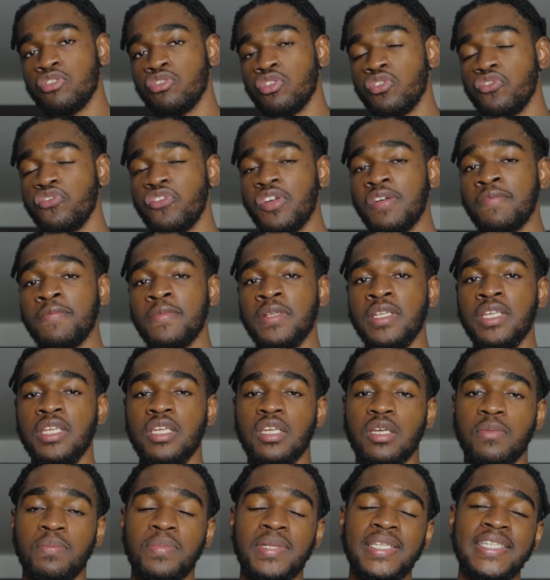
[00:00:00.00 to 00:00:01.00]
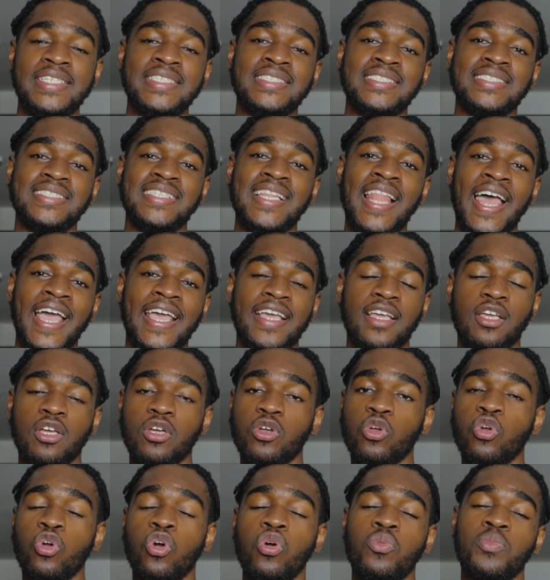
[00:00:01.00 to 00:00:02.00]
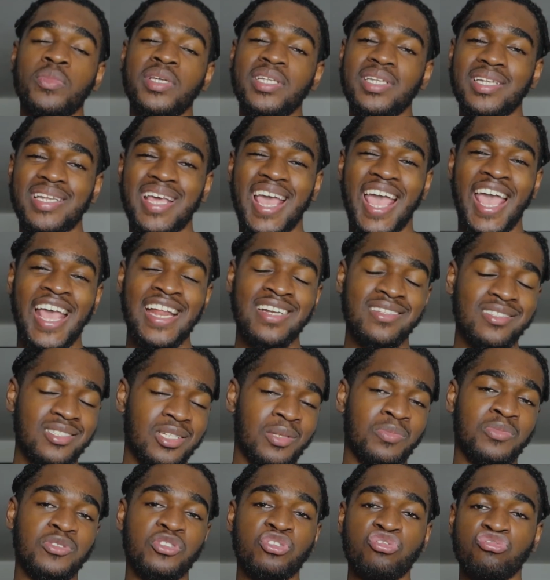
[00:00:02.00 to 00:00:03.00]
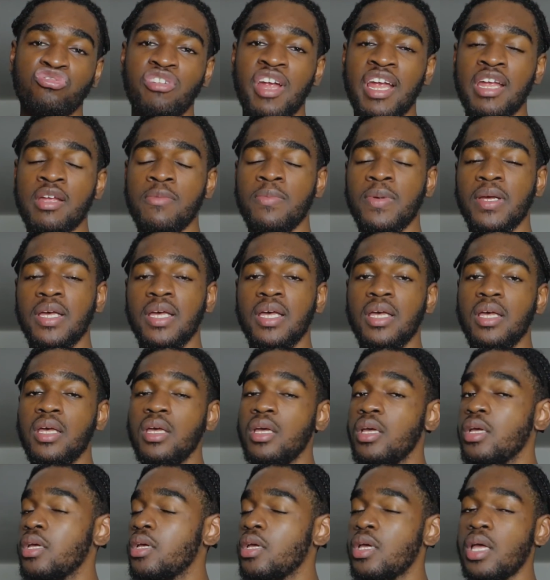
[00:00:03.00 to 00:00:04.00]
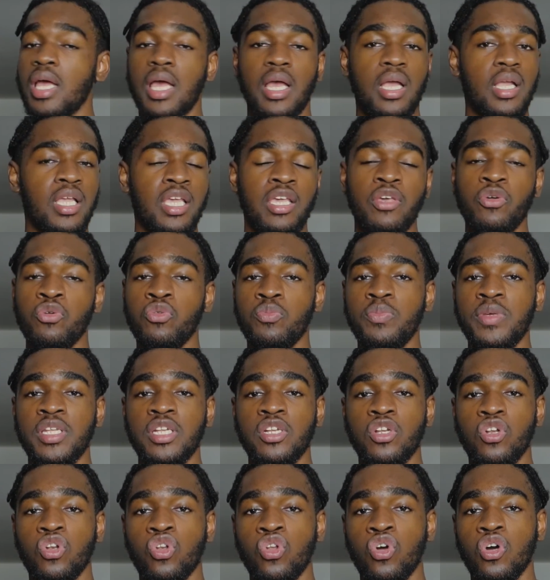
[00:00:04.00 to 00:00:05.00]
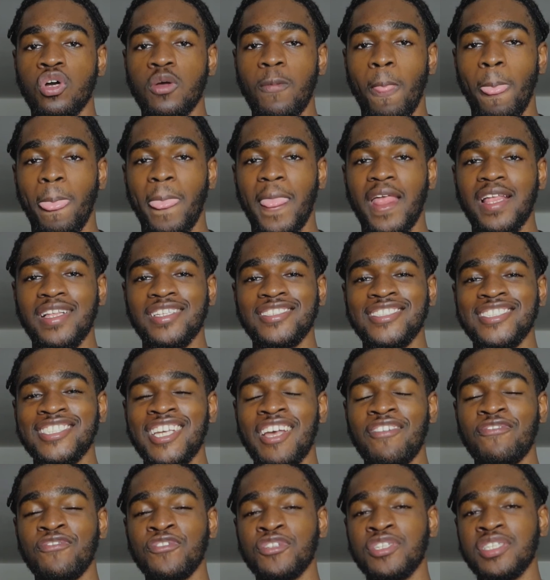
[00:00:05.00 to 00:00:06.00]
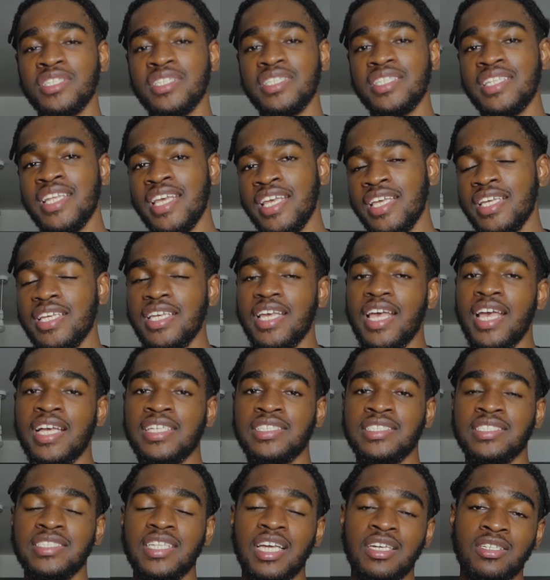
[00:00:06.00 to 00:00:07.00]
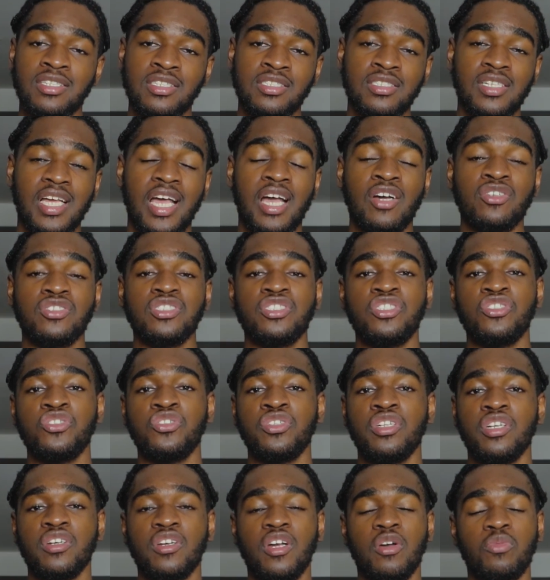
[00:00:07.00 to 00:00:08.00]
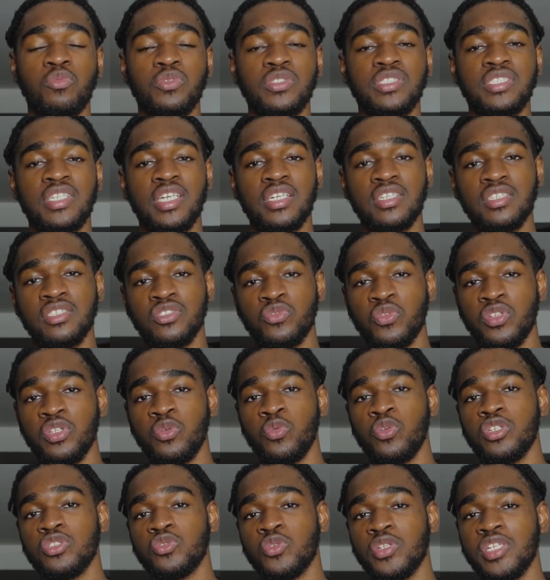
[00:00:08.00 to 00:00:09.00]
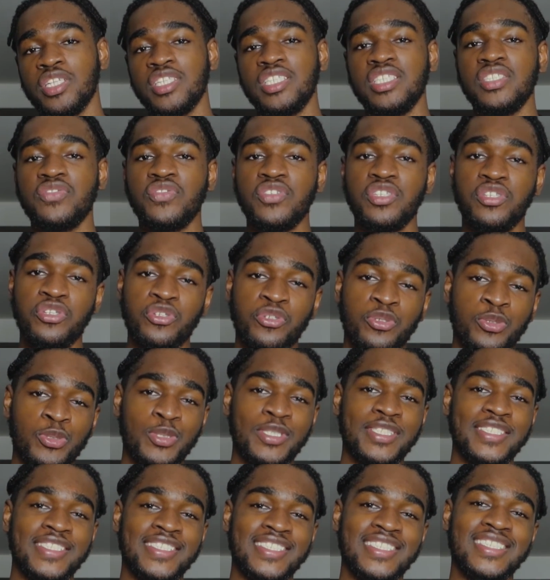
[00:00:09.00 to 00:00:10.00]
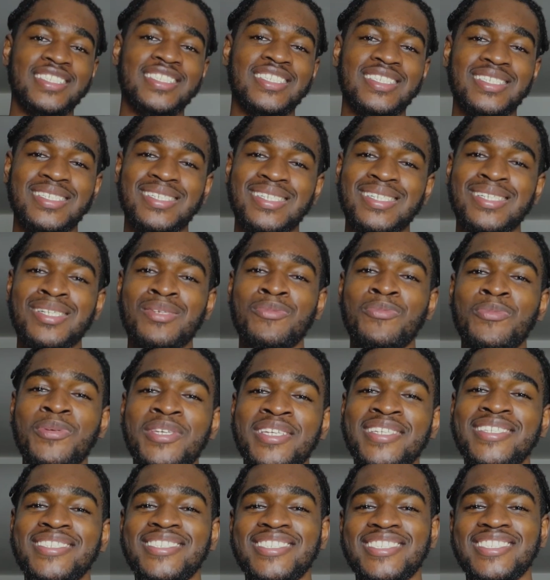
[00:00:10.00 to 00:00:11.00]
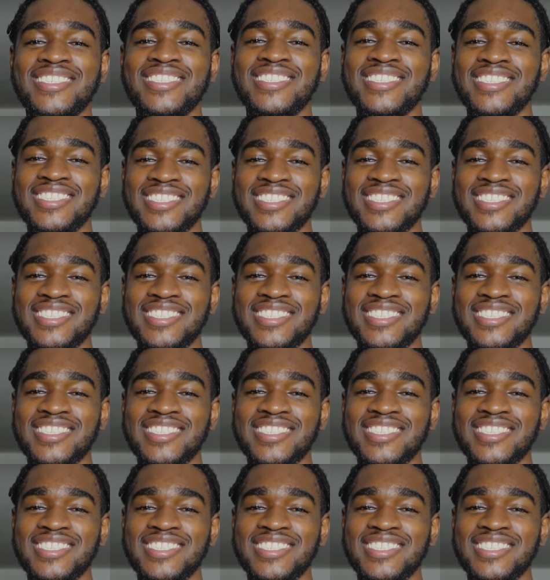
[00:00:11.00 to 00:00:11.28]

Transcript: Grow Family. Please like, comment and subscribe. It'll mean a lot. Have a good day, and I'll see you in a couple seconds when you watch one of these videos. Peace.